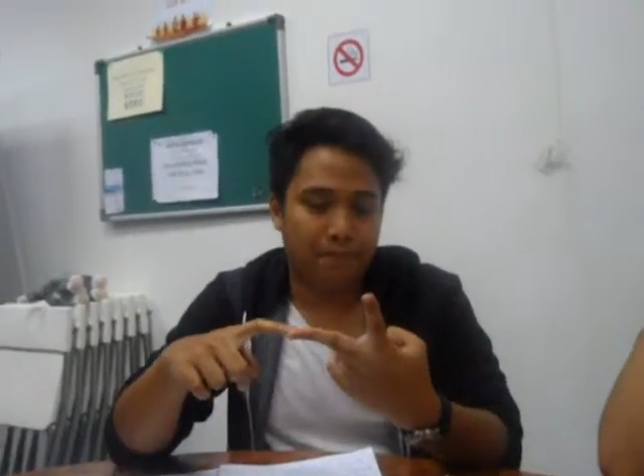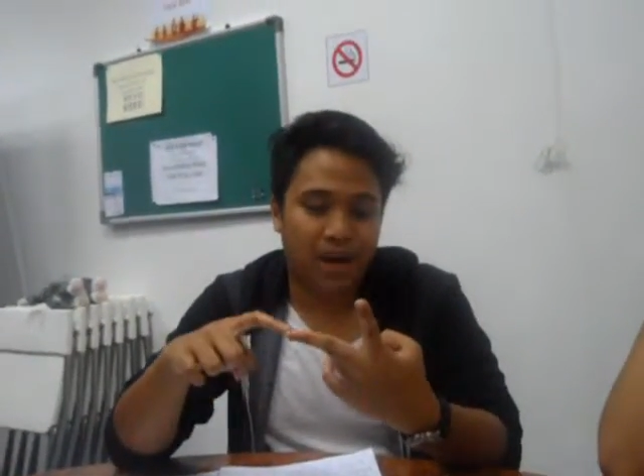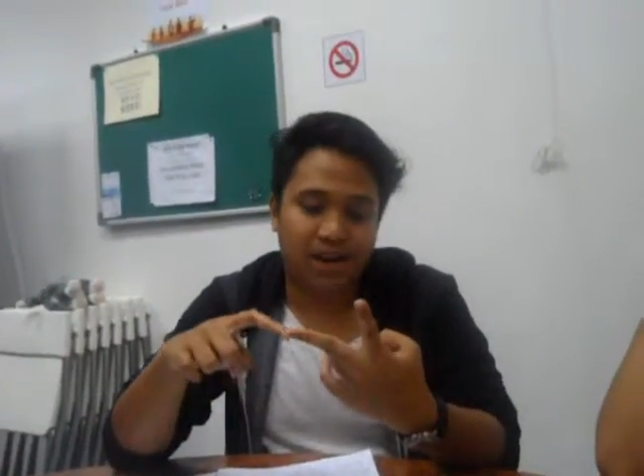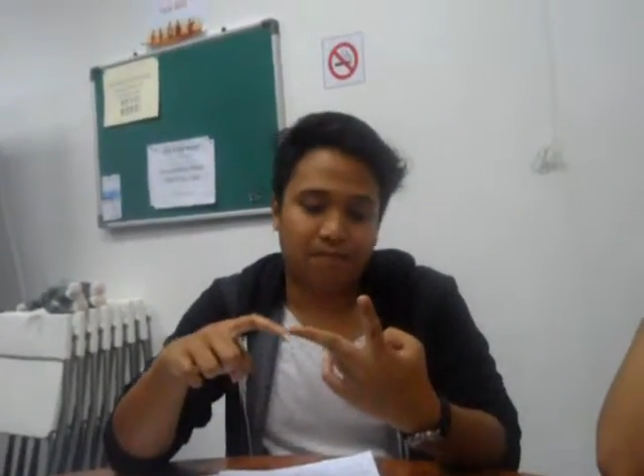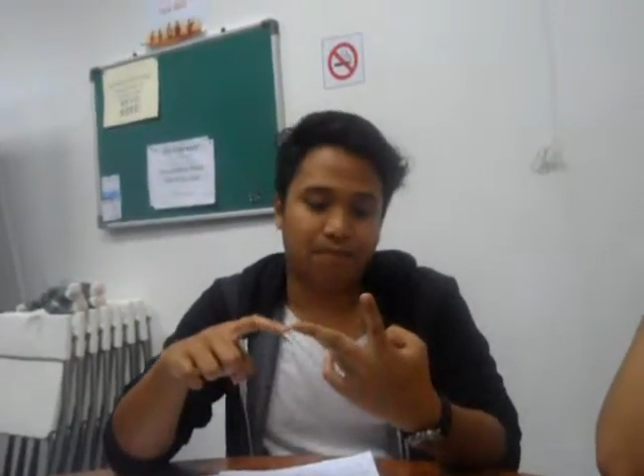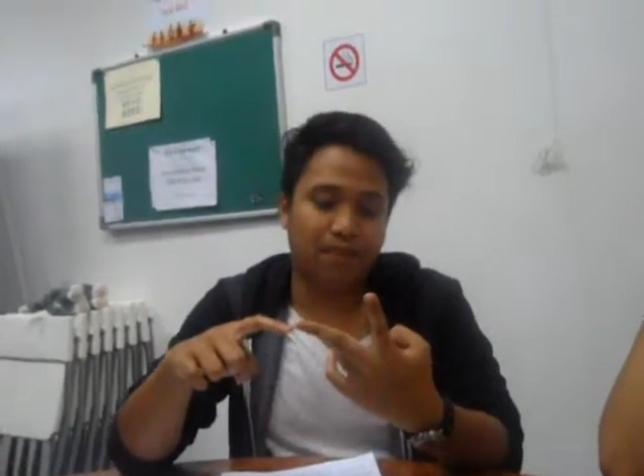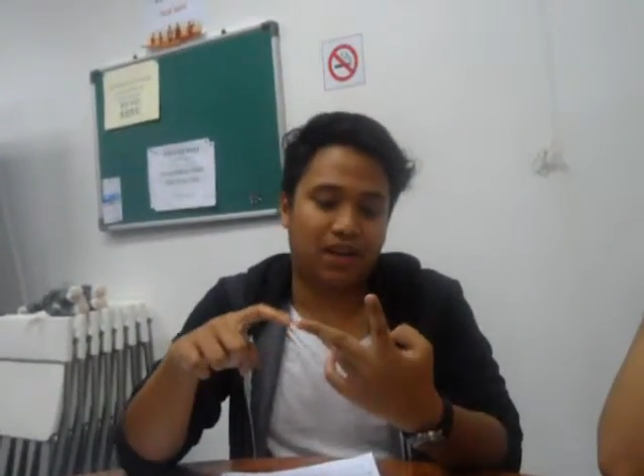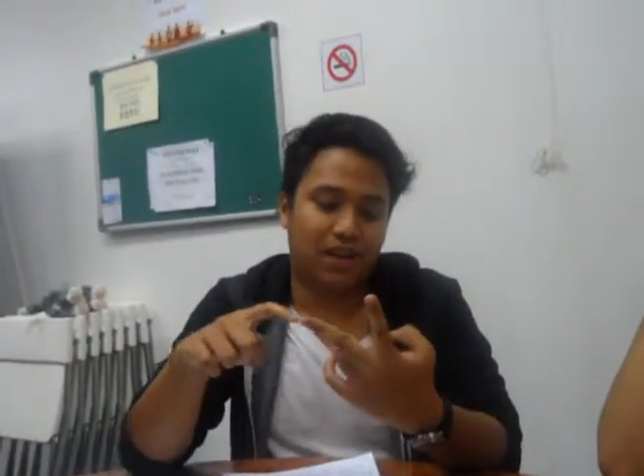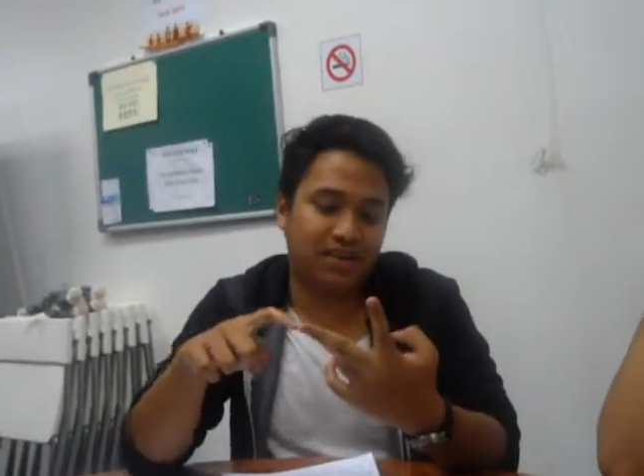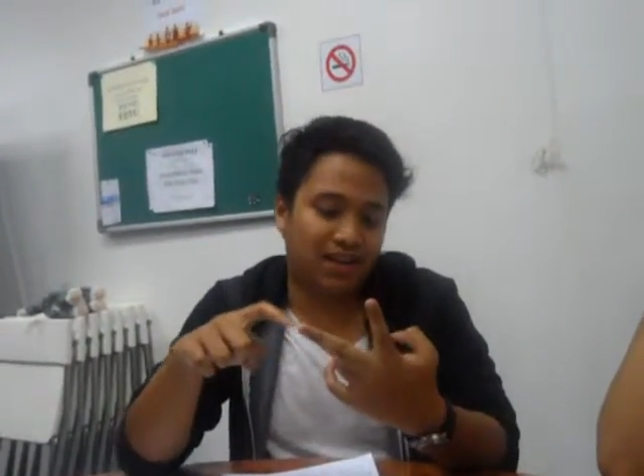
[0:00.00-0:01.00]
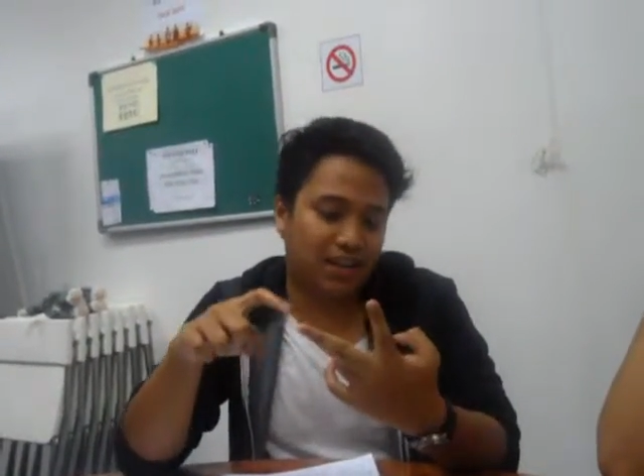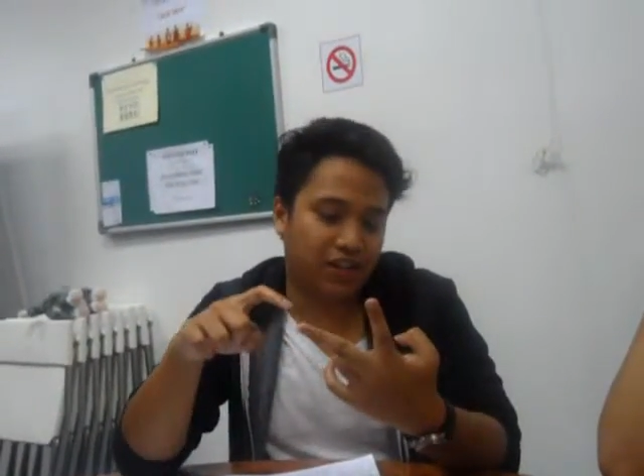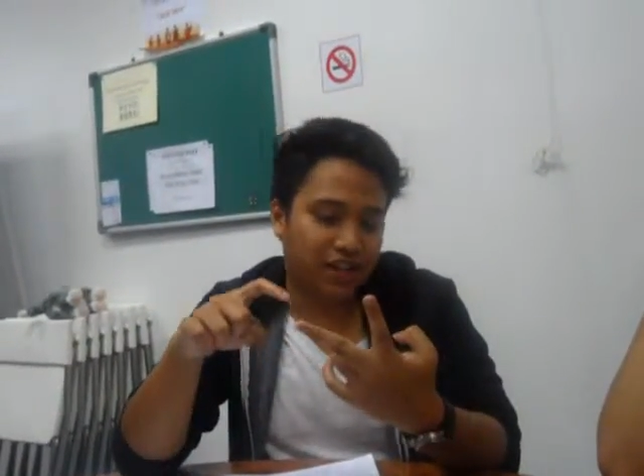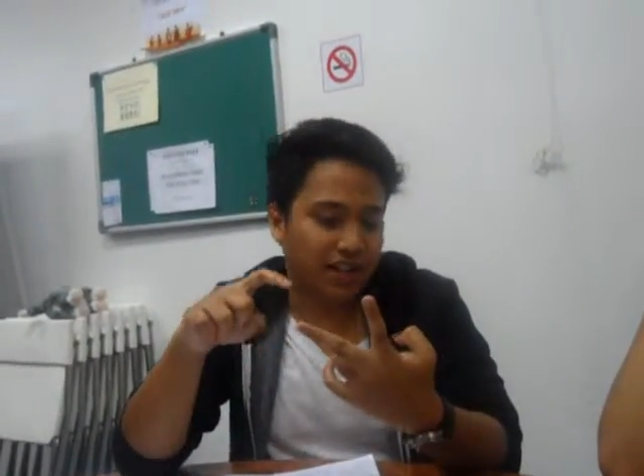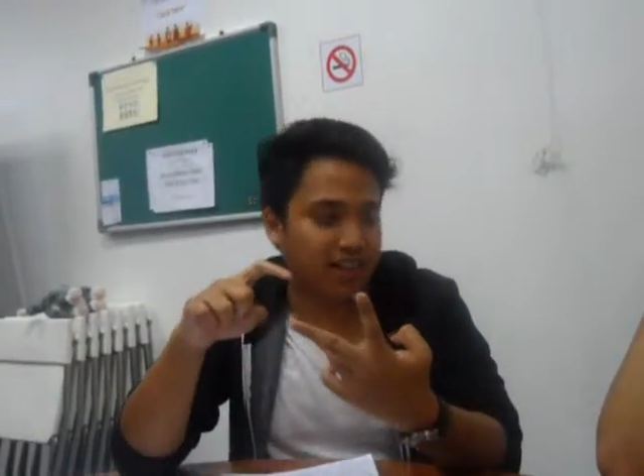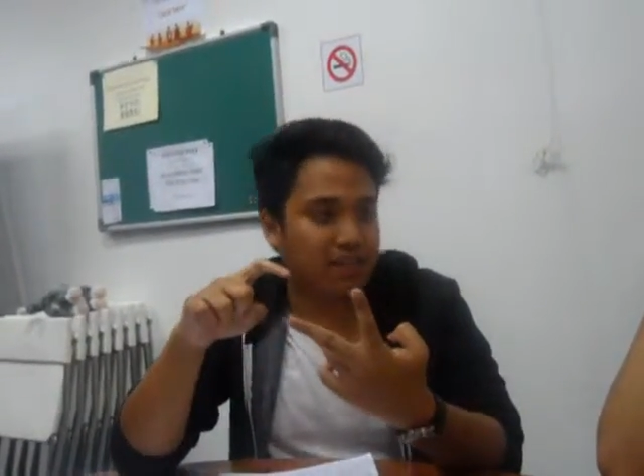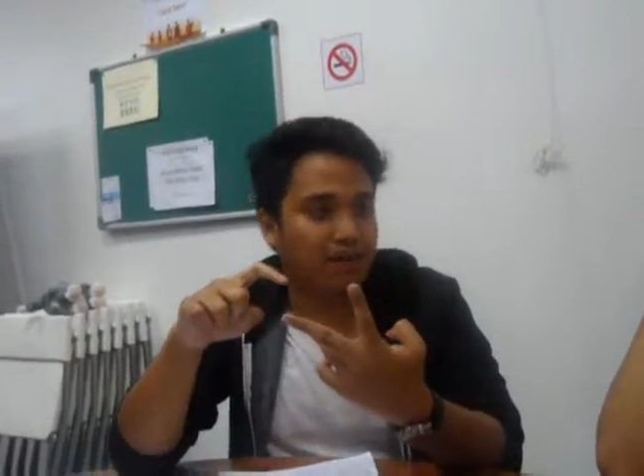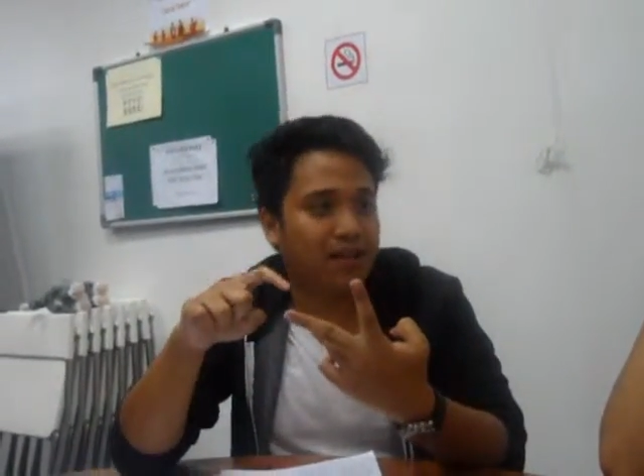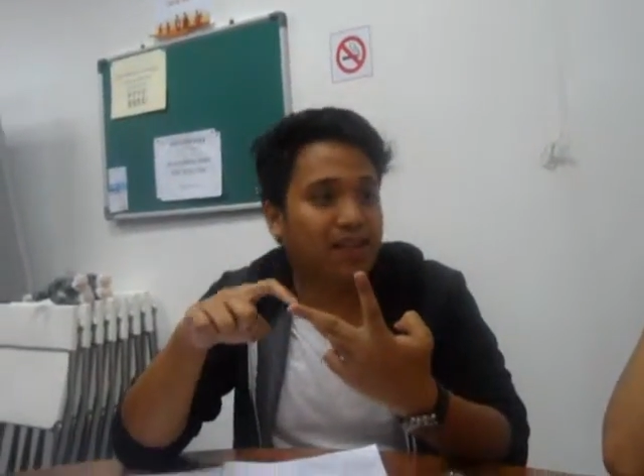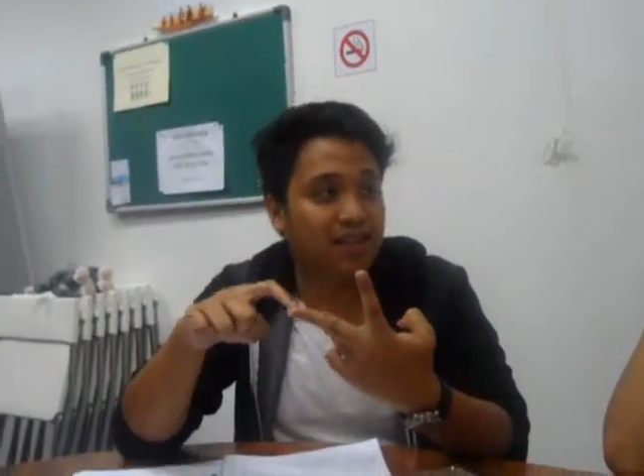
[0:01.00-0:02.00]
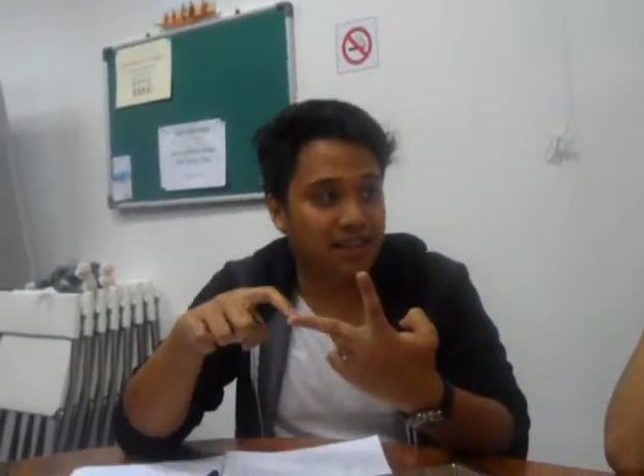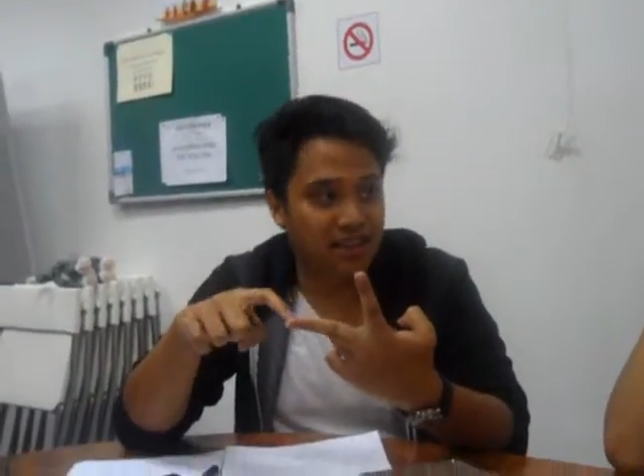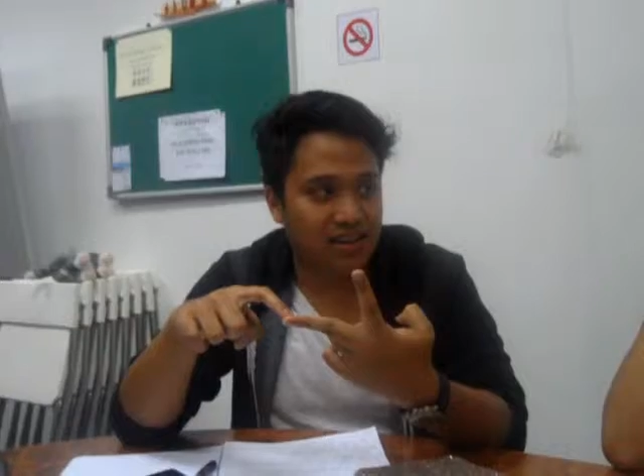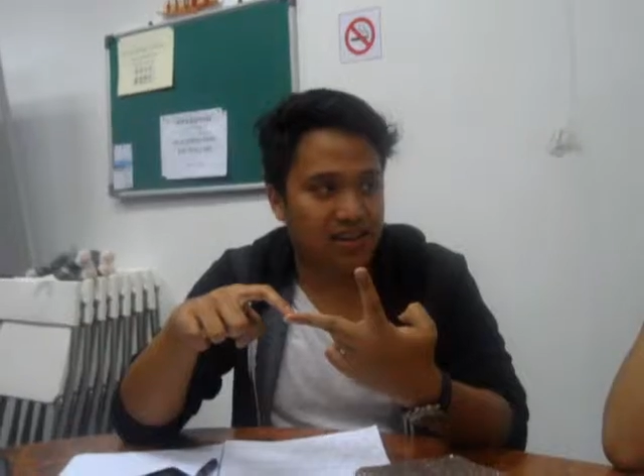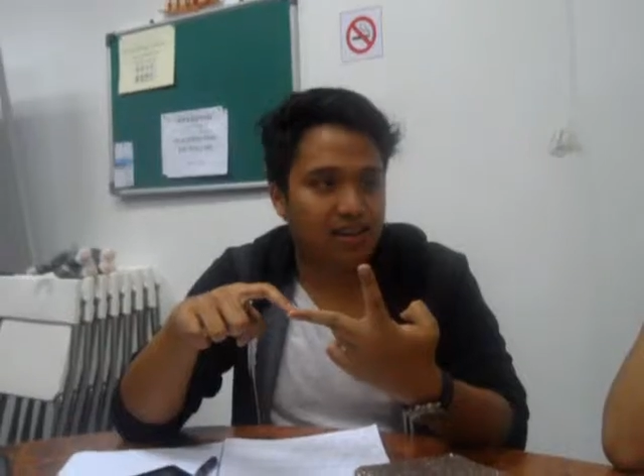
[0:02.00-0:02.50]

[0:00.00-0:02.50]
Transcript: But because an electric guitar is plugged in,